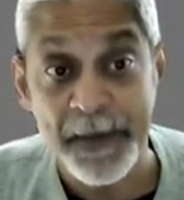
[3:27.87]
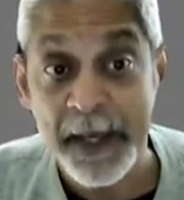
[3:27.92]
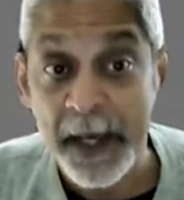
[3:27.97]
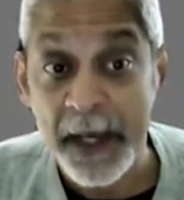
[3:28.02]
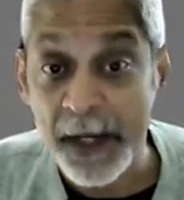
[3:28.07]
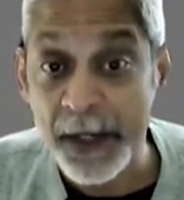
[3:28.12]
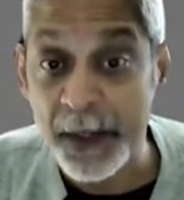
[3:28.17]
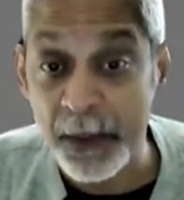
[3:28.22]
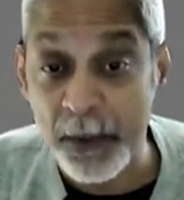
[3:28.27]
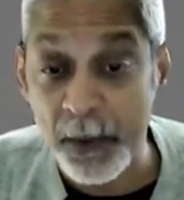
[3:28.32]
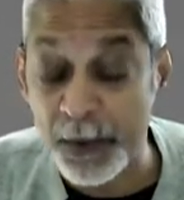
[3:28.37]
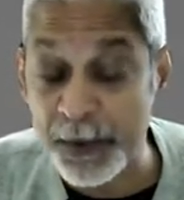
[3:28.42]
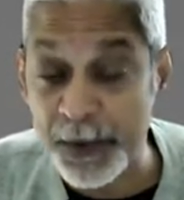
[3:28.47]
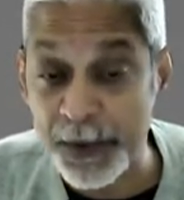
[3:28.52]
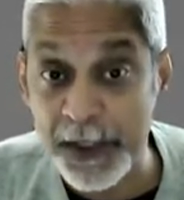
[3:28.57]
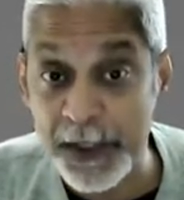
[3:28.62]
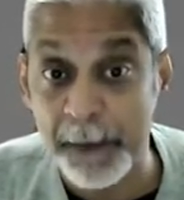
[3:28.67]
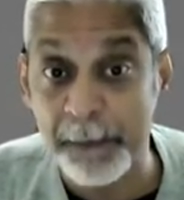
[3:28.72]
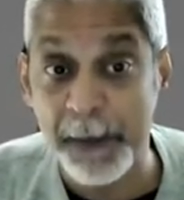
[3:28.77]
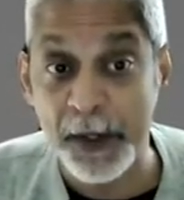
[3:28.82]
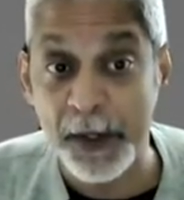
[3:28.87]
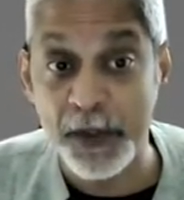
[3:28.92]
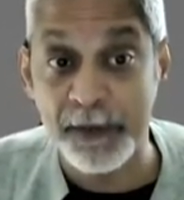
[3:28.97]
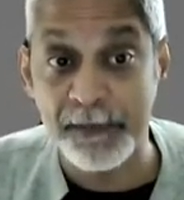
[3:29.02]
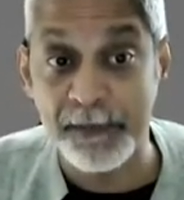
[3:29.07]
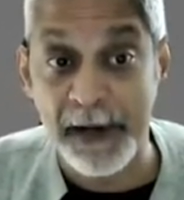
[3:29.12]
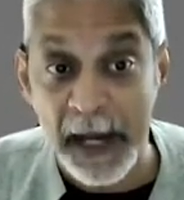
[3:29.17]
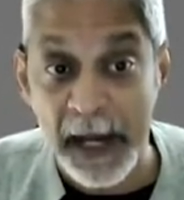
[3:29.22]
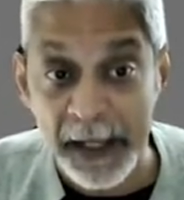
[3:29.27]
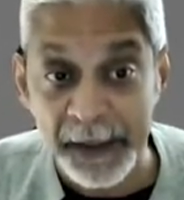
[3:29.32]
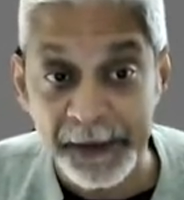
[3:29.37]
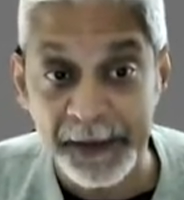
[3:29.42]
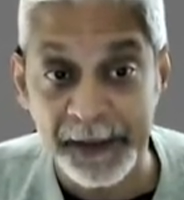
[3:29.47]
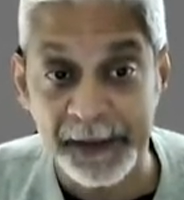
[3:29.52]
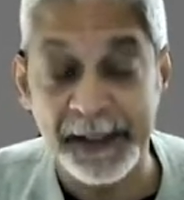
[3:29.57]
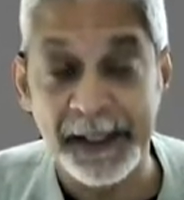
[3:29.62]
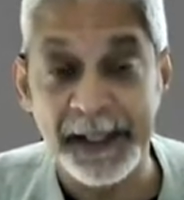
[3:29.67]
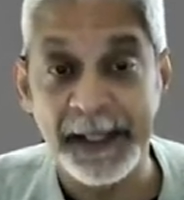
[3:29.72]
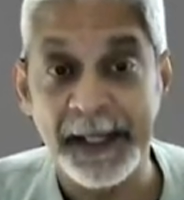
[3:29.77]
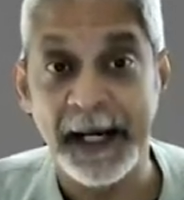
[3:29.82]
And you can also see a bunch of
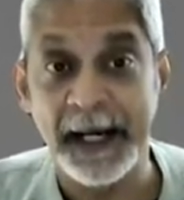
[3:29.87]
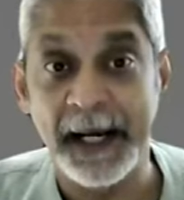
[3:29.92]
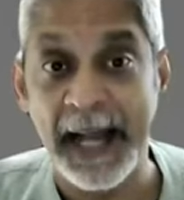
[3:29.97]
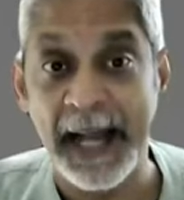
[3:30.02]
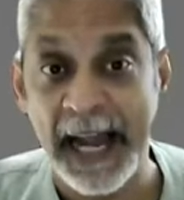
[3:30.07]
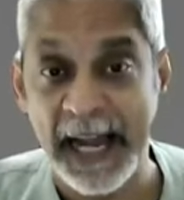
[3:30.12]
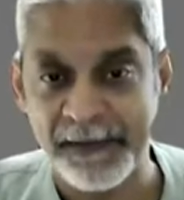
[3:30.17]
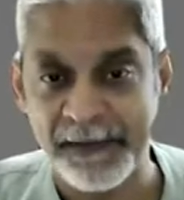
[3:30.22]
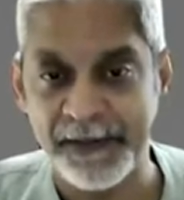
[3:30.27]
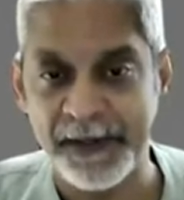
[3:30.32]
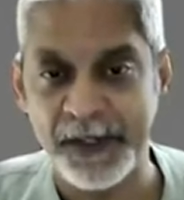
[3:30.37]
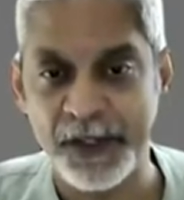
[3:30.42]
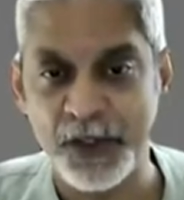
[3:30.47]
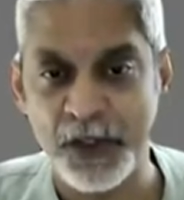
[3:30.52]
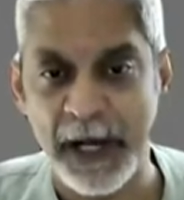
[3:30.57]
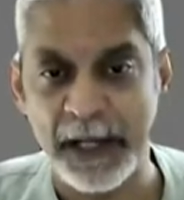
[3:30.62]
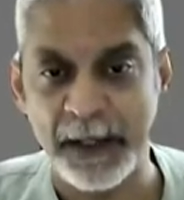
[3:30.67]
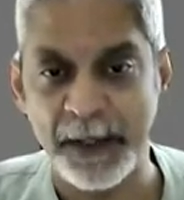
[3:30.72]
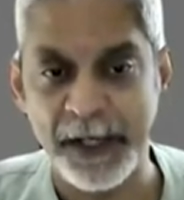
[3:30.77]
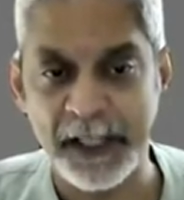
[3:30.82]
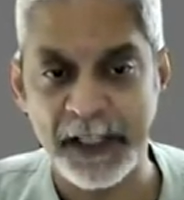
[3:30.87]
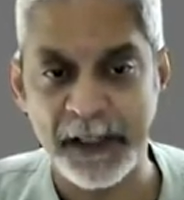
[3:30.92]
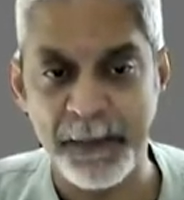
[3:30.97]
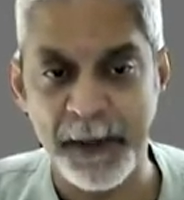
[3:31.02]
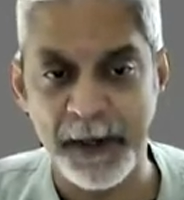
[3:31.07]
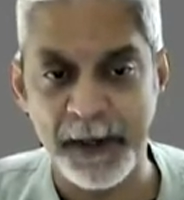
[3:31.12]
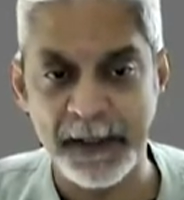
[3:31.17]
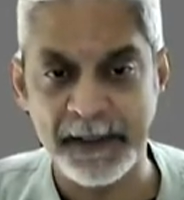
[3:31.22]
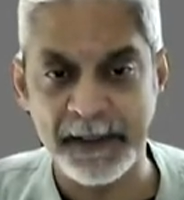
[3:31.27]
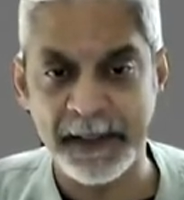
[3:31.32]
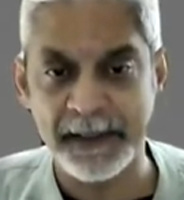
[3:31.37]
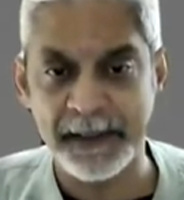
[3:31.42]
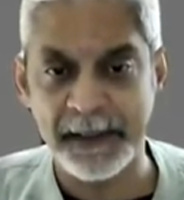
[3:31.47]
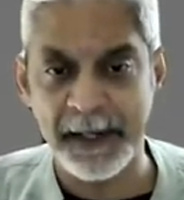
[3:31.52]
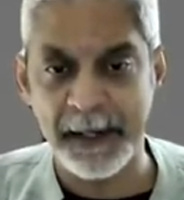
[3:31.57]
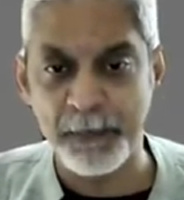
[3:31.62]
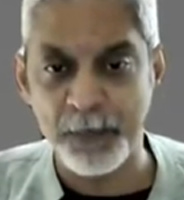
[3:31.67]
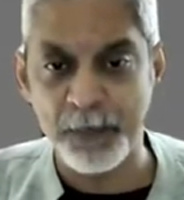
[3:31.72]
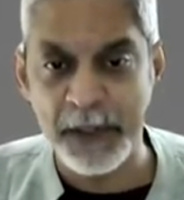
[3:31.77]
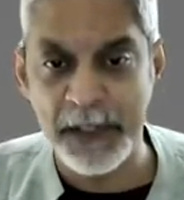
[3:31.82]
other adverse childhood experiences, and
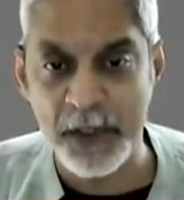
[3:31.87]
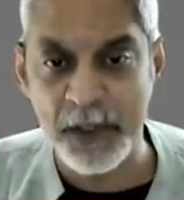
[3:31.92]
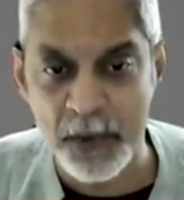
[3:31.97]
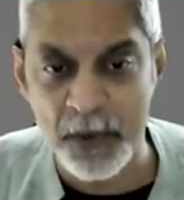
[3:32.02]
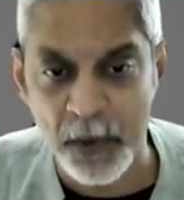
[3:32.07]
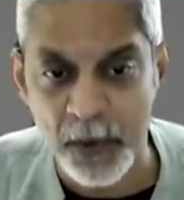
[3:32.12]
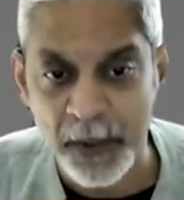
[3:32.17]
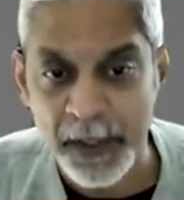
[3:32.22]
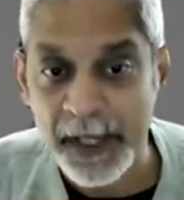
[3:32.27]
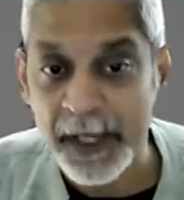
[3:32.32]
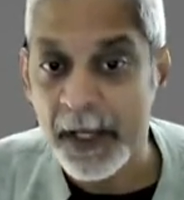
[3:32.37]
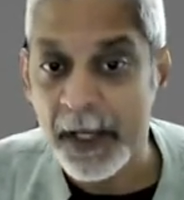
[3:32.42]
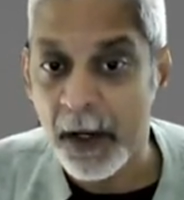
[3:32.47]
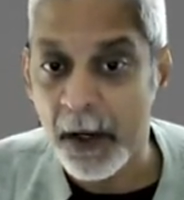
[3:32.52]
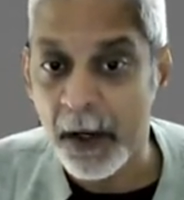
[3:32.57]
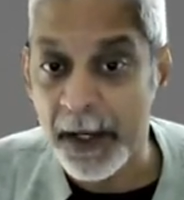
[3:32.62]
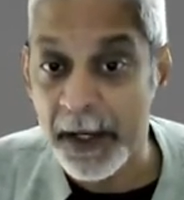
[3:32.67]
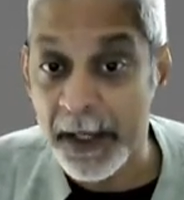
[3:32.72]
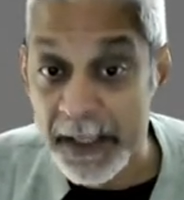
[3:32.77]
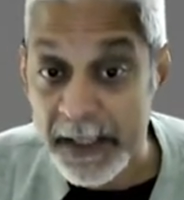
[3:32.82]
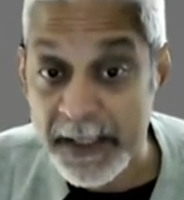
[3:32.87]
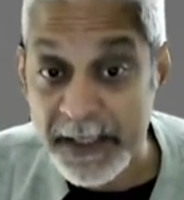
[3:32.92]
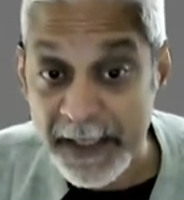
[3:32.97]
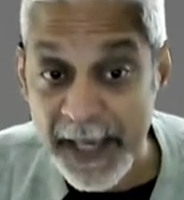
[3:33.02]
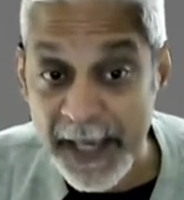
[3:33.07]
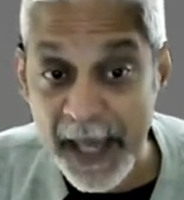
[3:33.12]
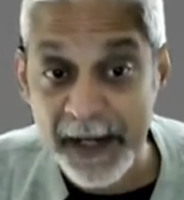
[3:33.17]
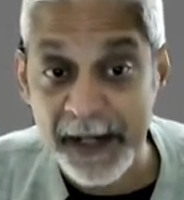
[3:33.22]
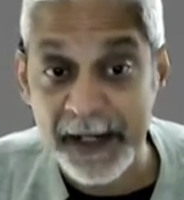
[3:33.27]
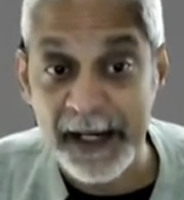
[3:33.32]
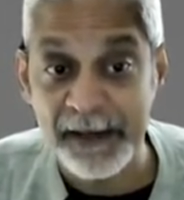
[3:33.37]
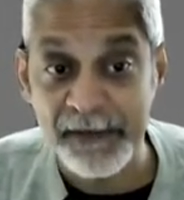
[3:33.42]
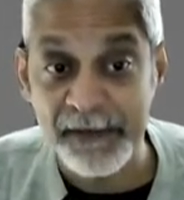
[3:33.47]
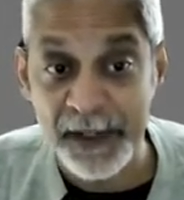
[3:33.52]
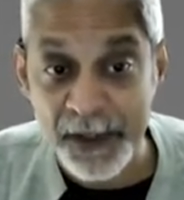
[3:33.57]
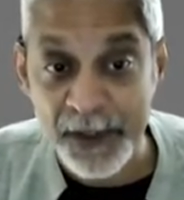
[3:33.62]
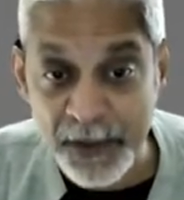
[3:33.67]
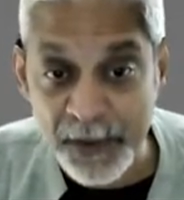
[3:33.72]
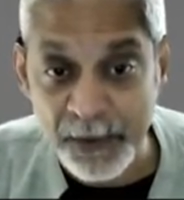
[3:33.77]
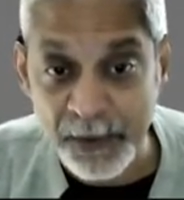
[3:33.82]
I'm pretty sure in Scandinavia
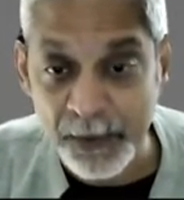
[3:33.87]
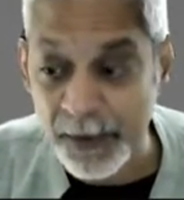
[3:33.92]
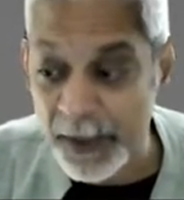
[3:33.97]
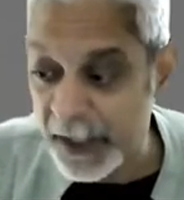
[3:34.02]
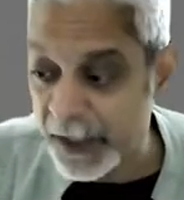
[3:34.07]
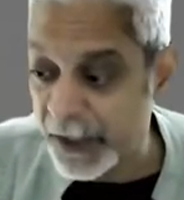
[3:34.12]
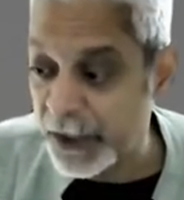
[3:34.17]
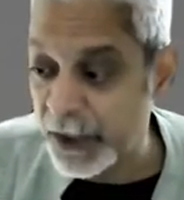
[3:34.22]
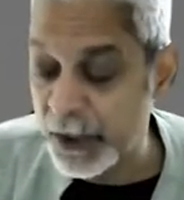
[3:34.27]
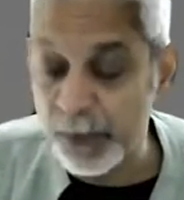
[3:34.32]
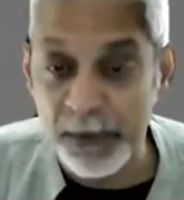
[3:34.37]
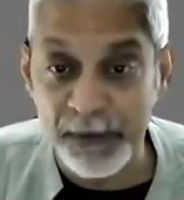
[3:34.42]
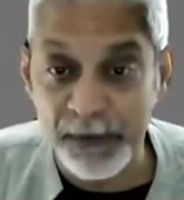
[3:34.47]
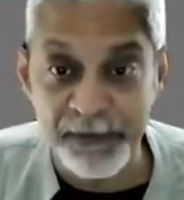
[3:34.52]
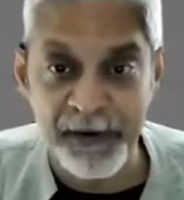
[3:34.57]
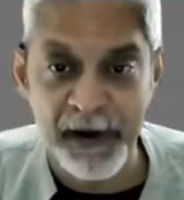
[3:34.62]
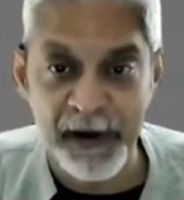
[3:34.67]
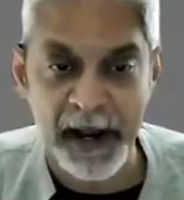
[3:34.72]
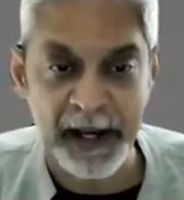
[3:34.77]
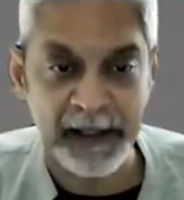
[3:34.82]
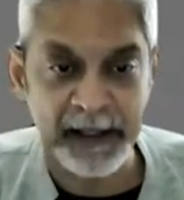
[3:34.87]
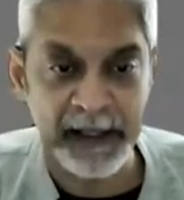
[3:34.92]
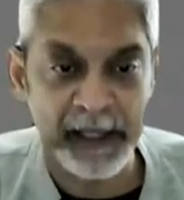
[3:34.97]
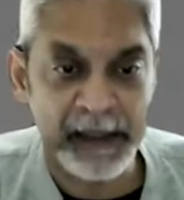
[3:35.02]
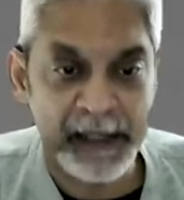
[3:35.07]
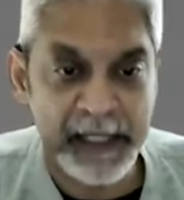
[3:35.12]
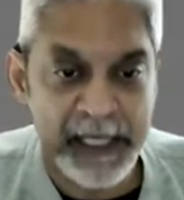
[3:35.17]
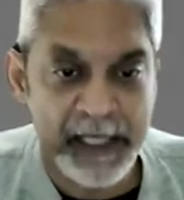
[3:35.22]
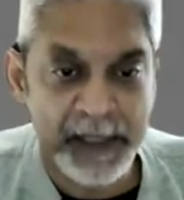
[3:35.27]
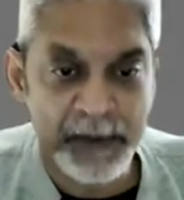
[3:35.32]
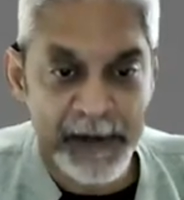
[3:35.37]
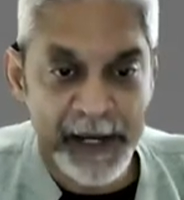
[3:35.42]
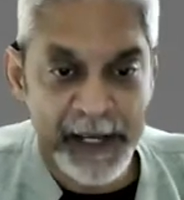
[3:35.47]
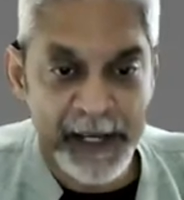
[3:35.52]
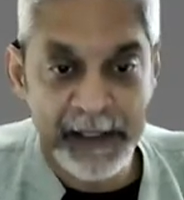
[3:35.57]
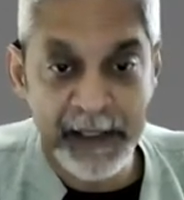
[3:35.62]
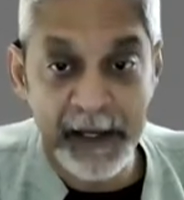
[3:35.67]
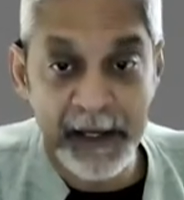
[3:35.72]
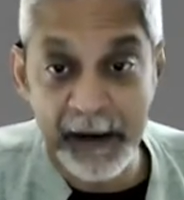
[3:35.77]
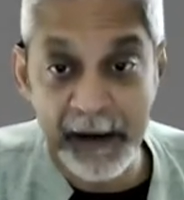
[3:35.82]
too, you would find that these
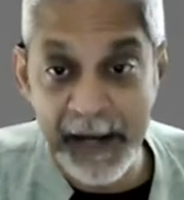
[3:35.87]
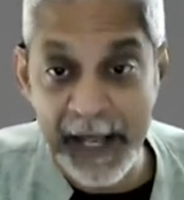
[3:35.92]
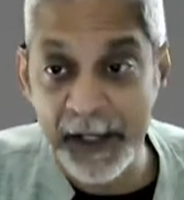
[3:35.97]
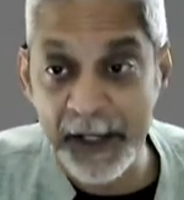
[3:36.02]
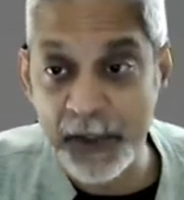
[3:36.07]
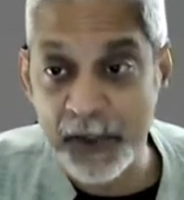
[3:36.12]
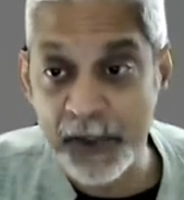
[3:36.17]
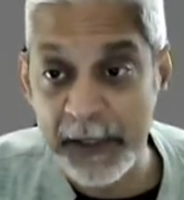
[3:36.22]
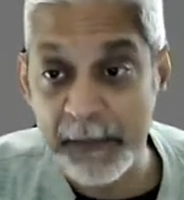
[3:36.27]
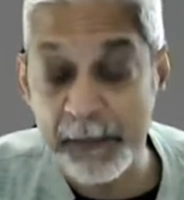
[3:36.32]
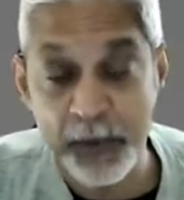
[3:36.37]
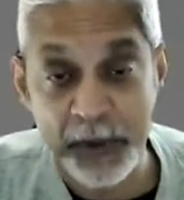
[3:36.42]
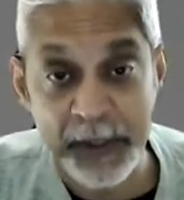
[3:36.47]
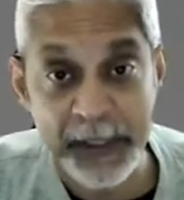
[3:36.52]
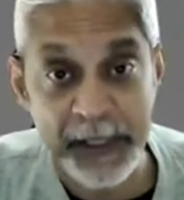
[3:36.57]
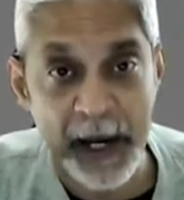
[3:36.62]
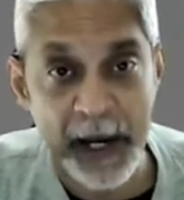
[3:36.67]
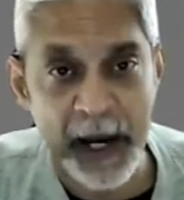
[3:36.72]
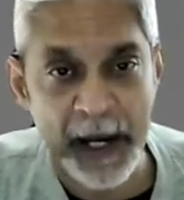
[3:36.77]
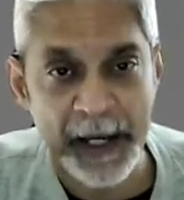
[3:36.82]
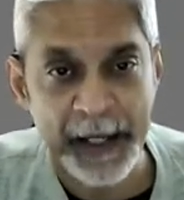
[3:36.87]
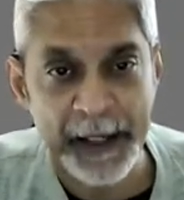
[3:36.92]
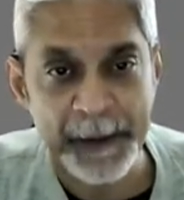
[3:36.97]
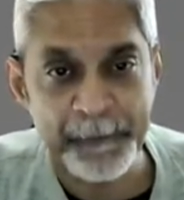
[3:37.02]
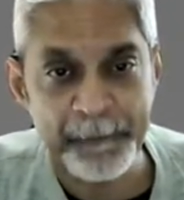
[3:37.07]
rates are actually pretty high.